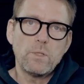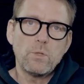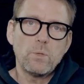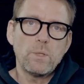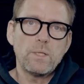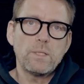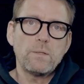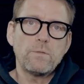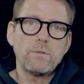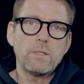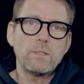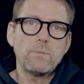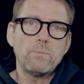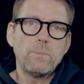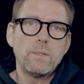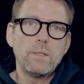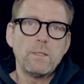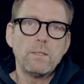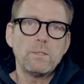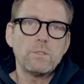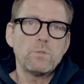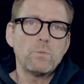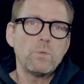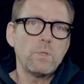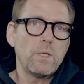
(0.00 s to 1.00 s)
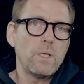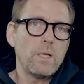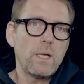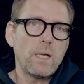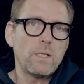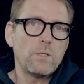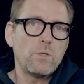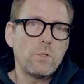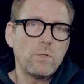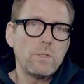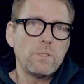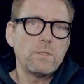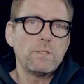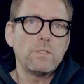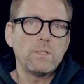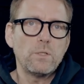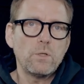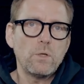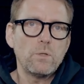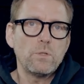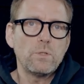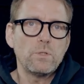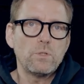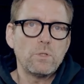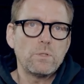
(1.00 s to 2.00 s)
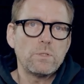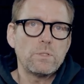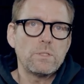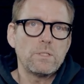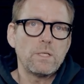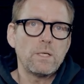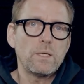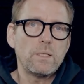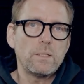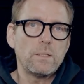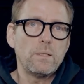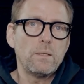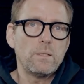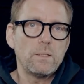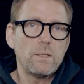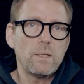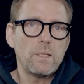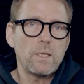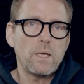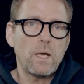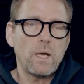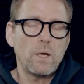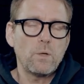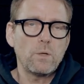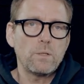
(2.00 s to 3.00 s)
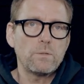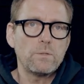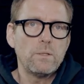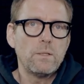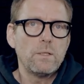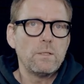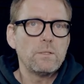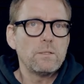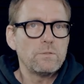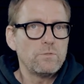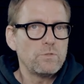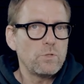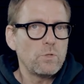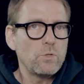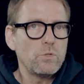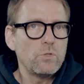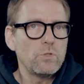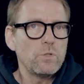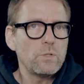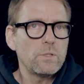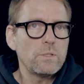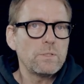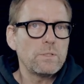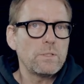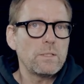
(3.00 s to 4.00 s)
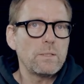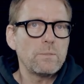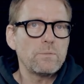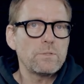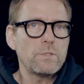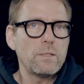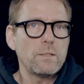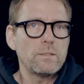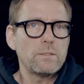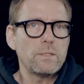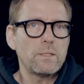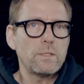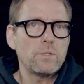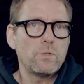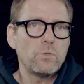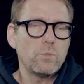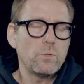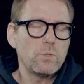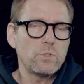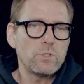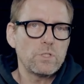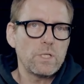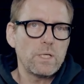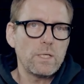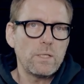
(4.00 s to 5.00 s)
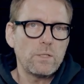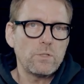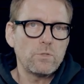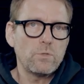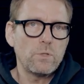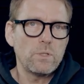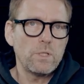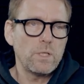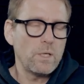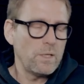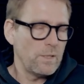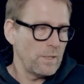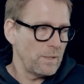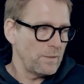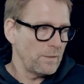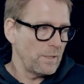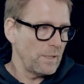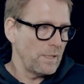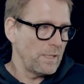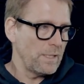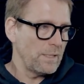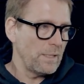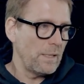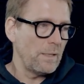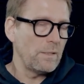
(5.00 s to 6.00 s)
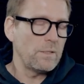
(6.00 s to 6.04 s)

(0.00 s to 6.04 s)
25 minutes, we are actually still on the good side. However, in the future, it seems that things will change regarding the heating